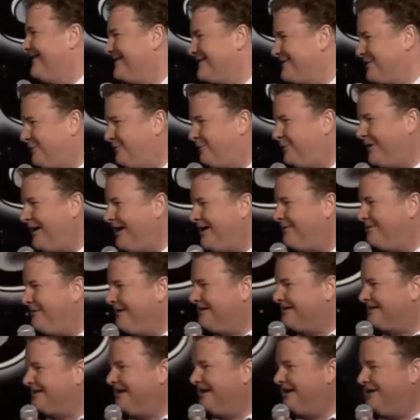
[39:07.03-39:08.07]
Get so proud of
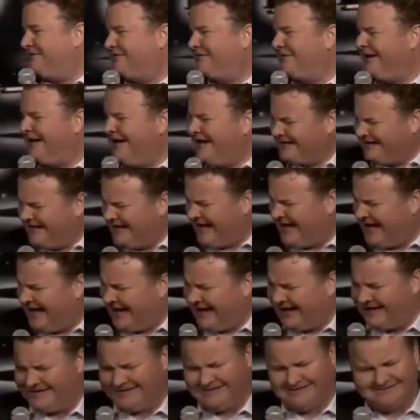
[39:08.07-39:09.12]
myself, right?
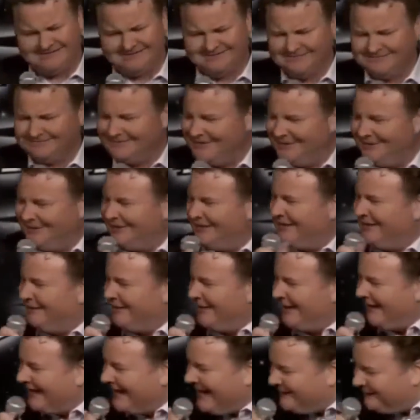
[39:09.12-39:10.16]
Yeah. You didn't
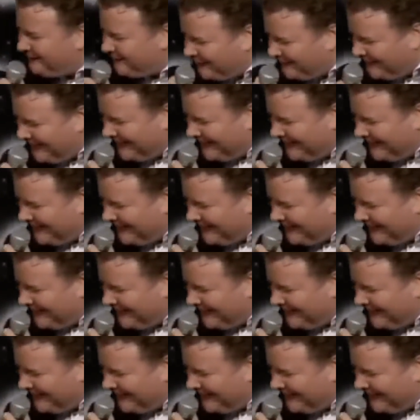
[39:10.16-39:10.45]
even clap for